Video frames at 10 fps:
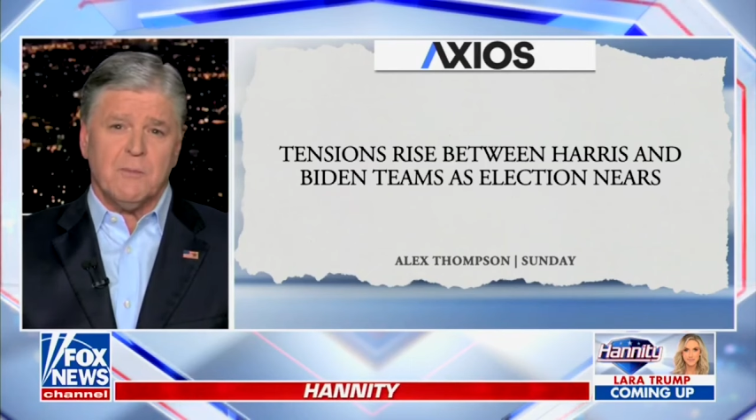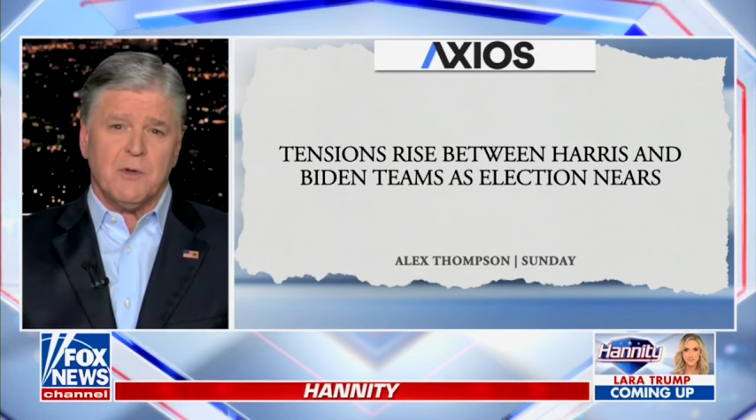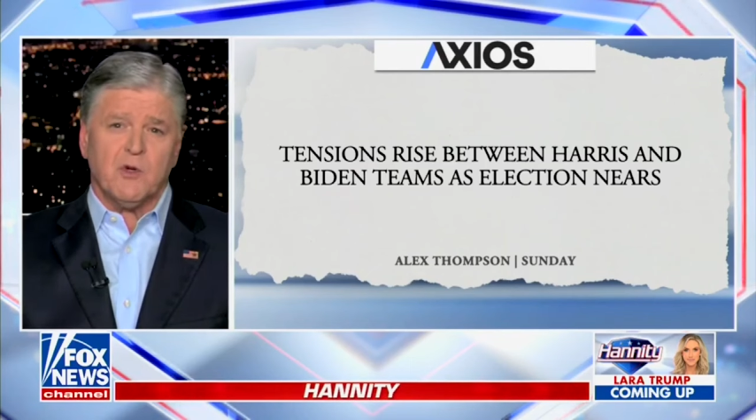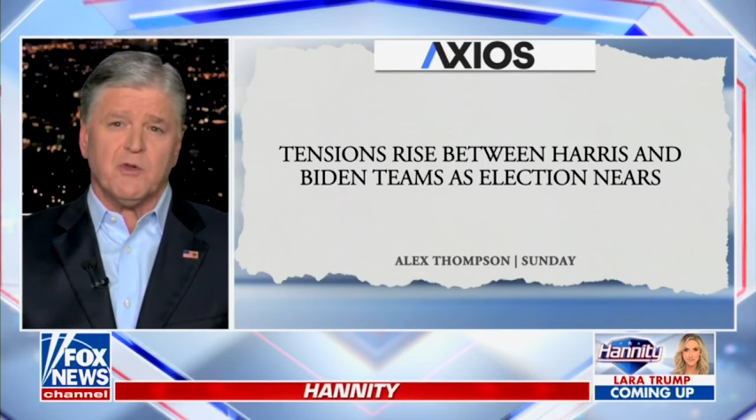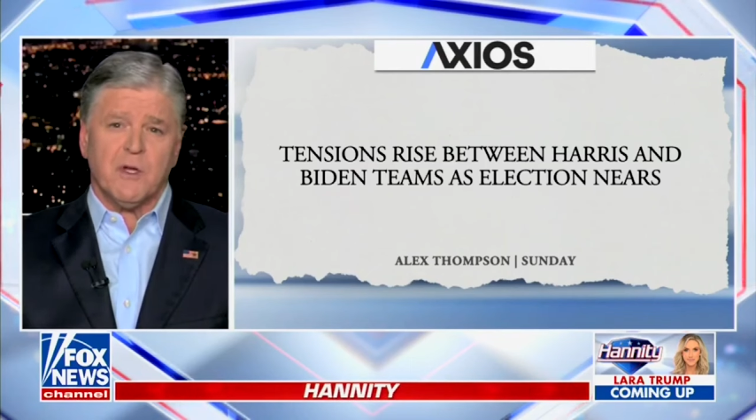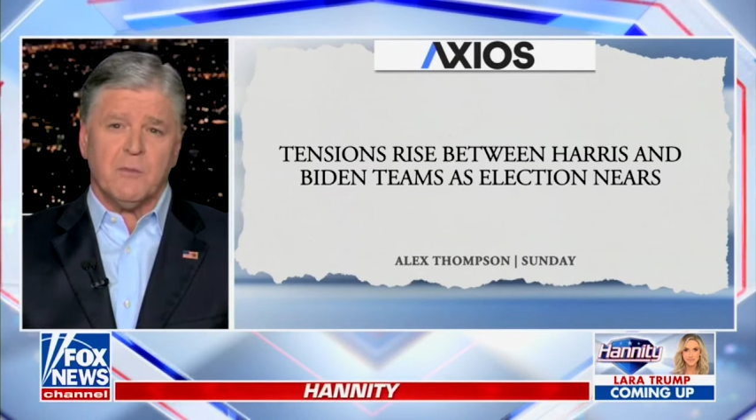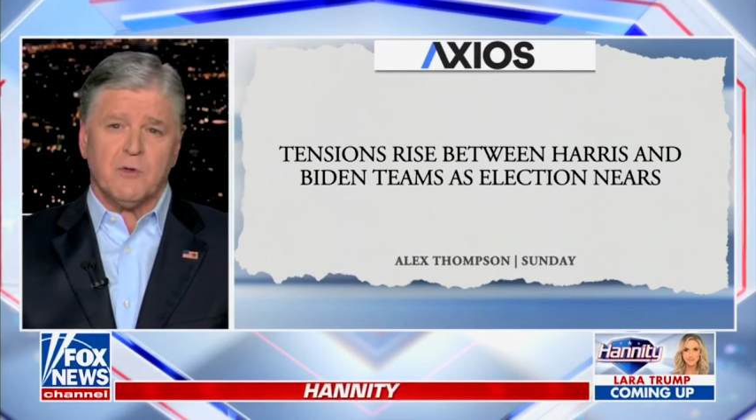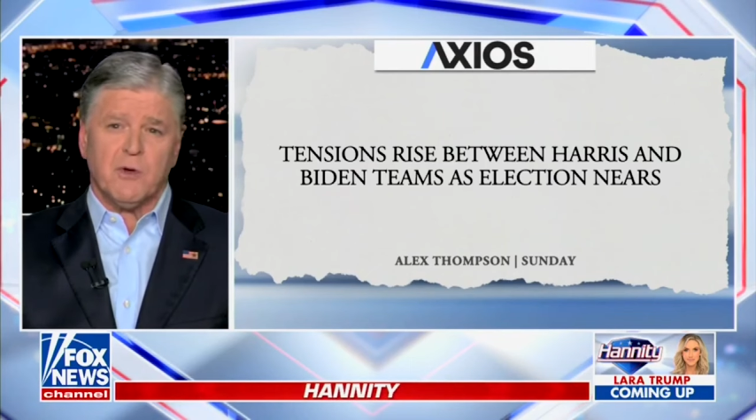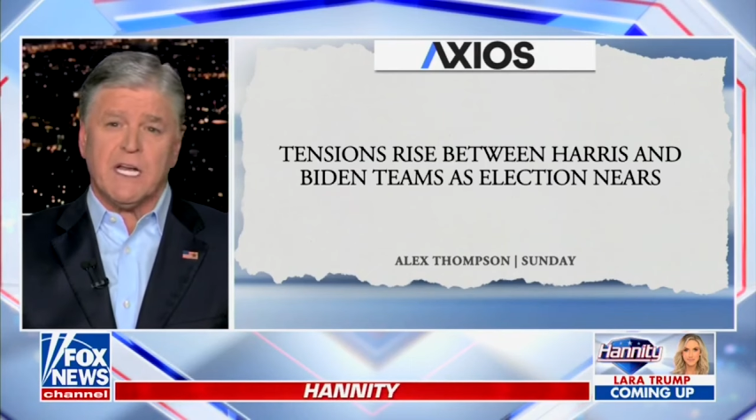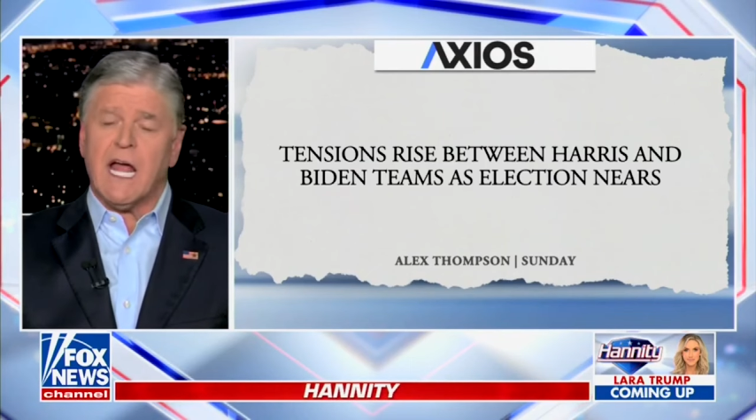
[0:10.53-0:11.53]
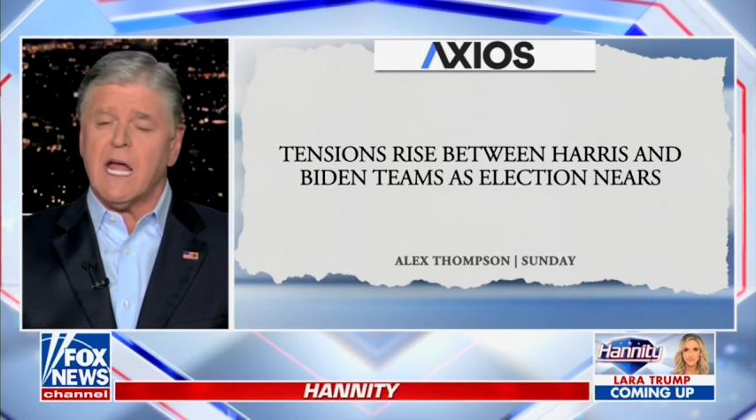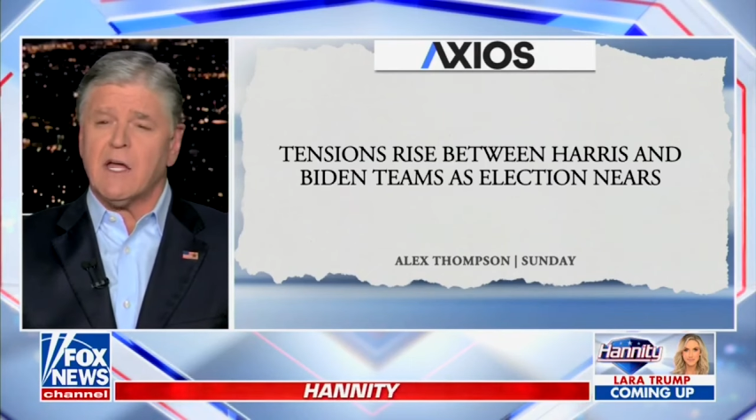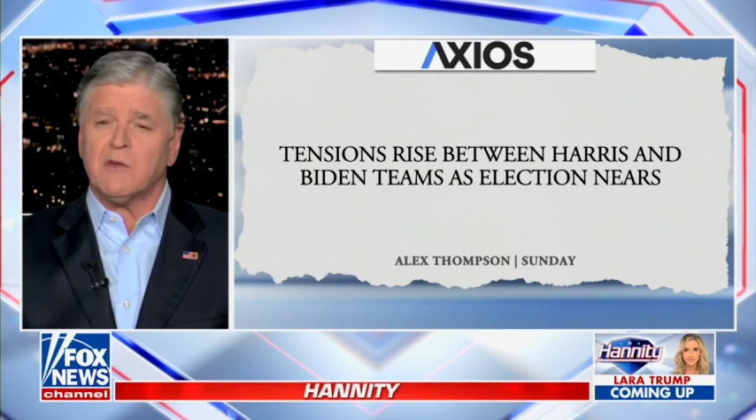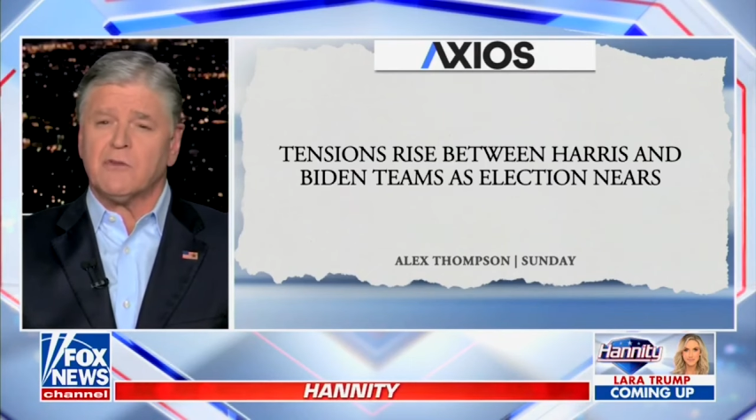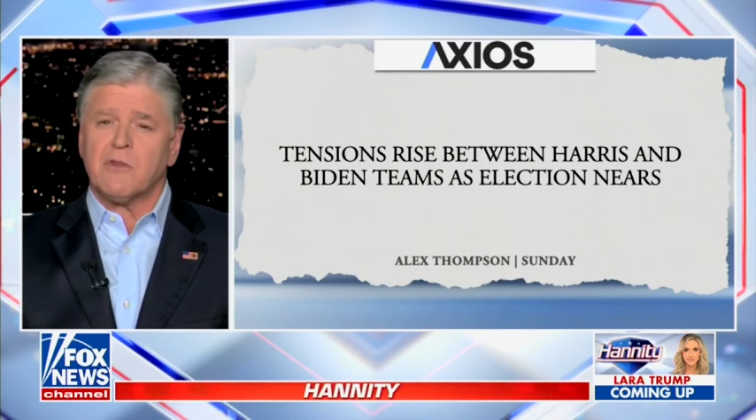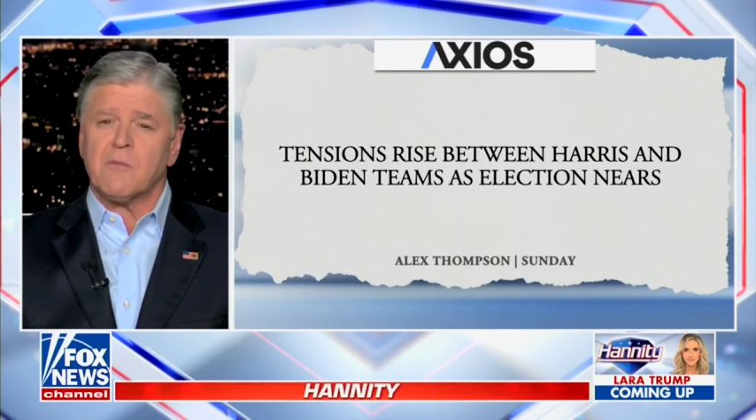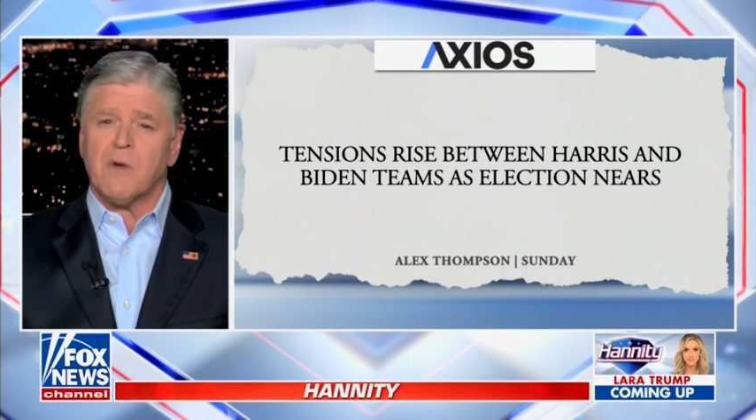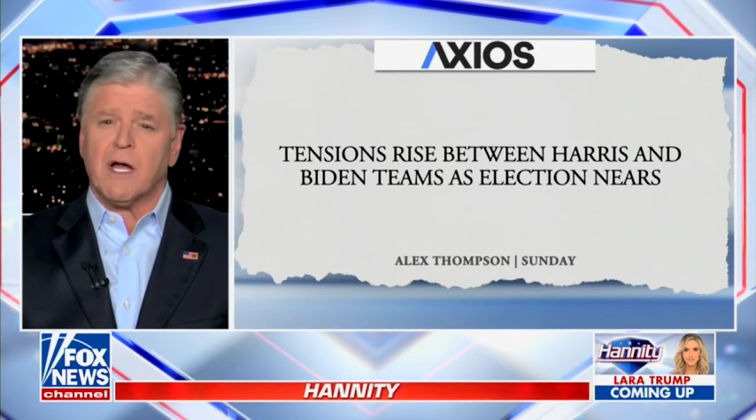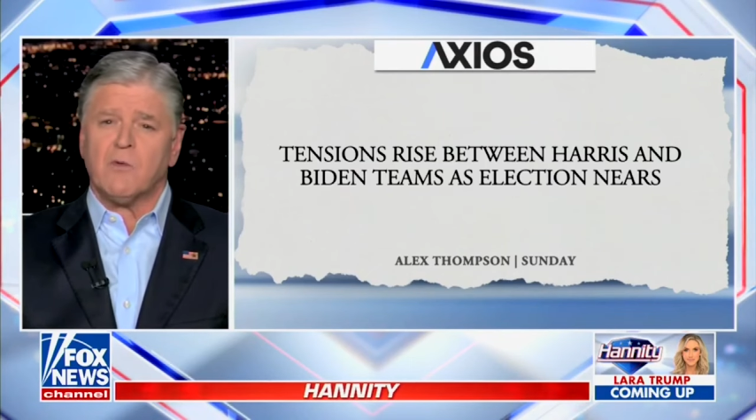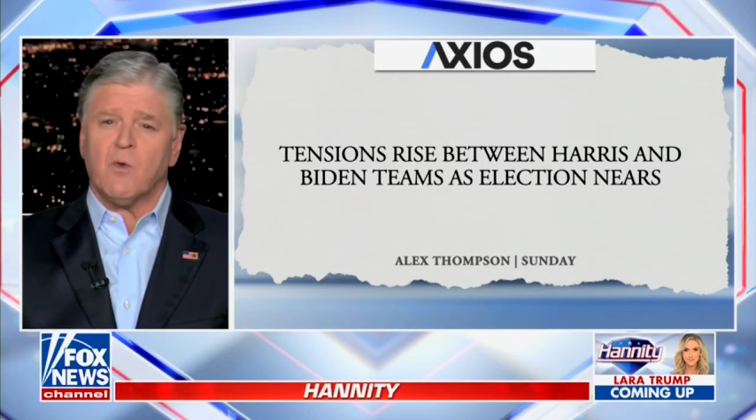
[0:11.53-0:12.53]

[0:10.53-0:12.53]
building between aides in the Biden